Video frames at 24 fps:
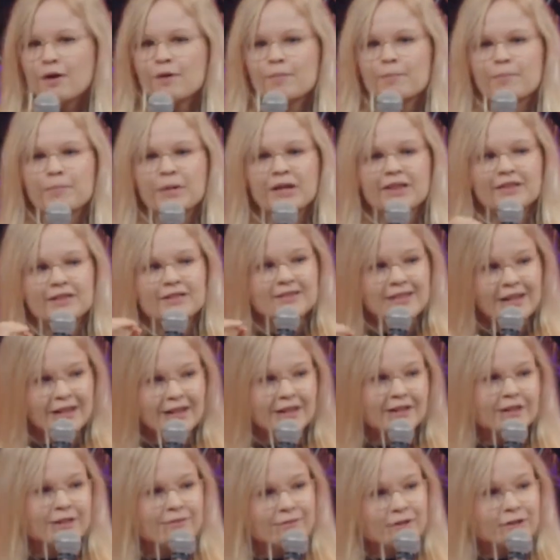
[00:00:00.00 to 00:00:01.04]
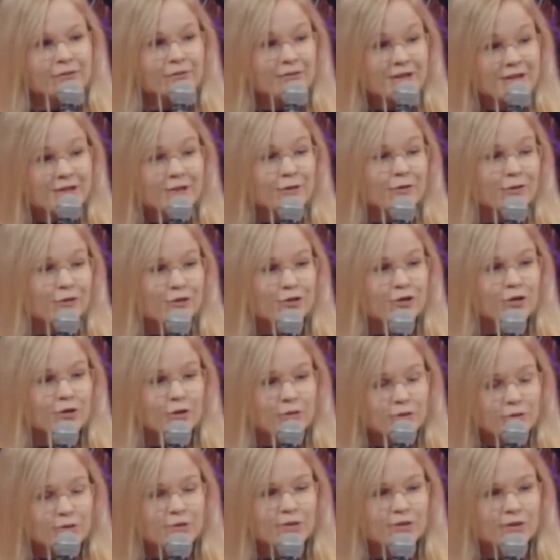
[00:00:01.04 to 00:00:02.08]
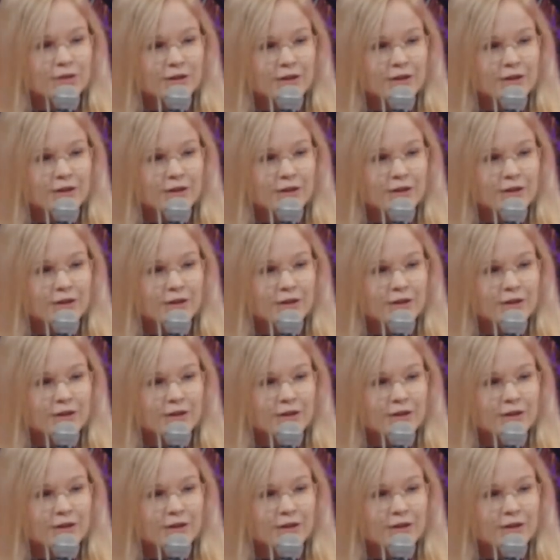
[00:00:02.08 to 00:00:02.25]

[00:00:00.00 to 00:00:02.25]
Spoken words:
but the scientific research shows